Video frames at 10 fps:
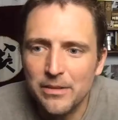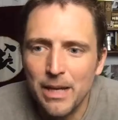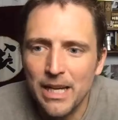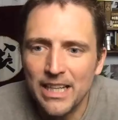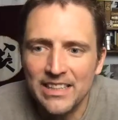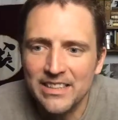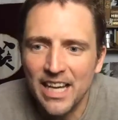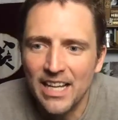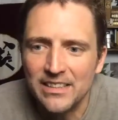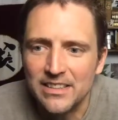make any
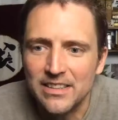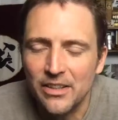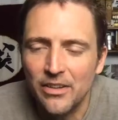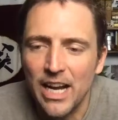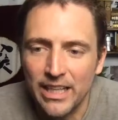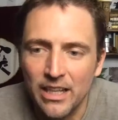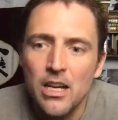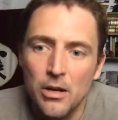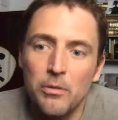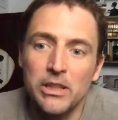sense. And they're like,
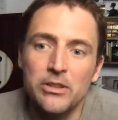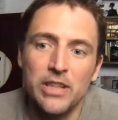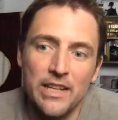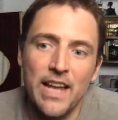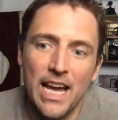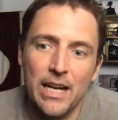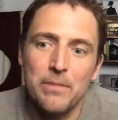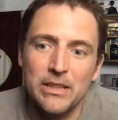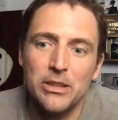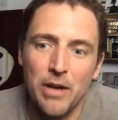when you say that, it
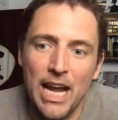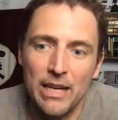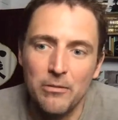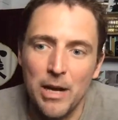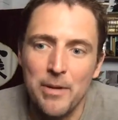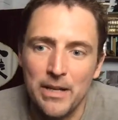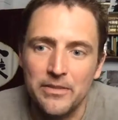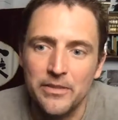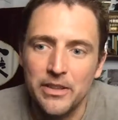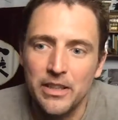means you hate women.
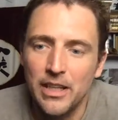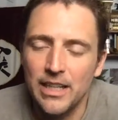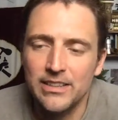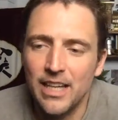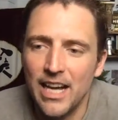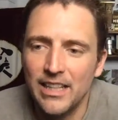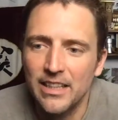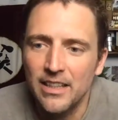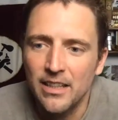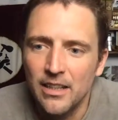And he's
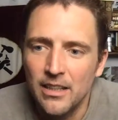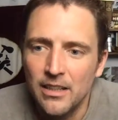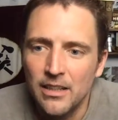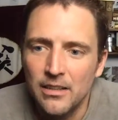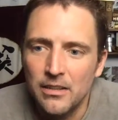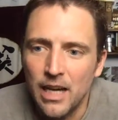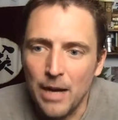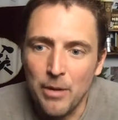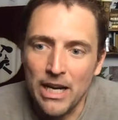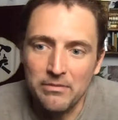like, I
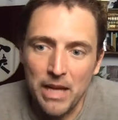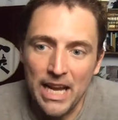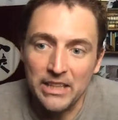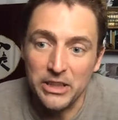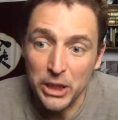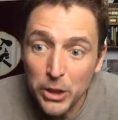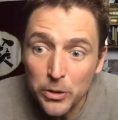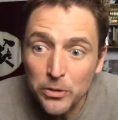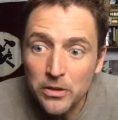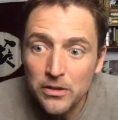might hate you